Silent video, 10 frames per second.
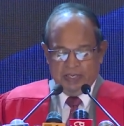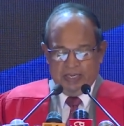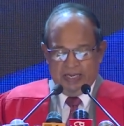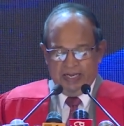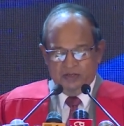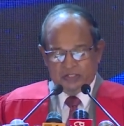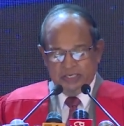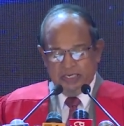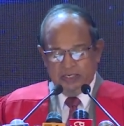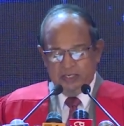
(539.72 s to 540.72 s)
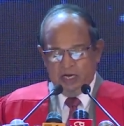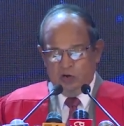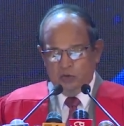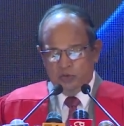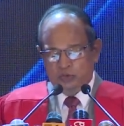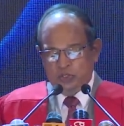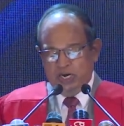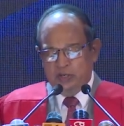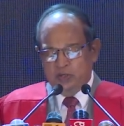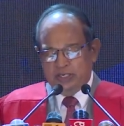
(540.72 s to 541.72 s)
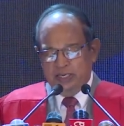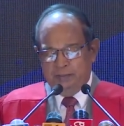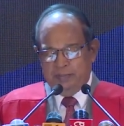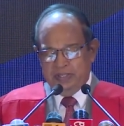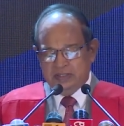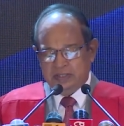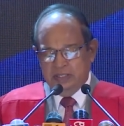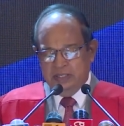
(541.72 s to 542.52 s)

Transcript: I have seen how Surado campus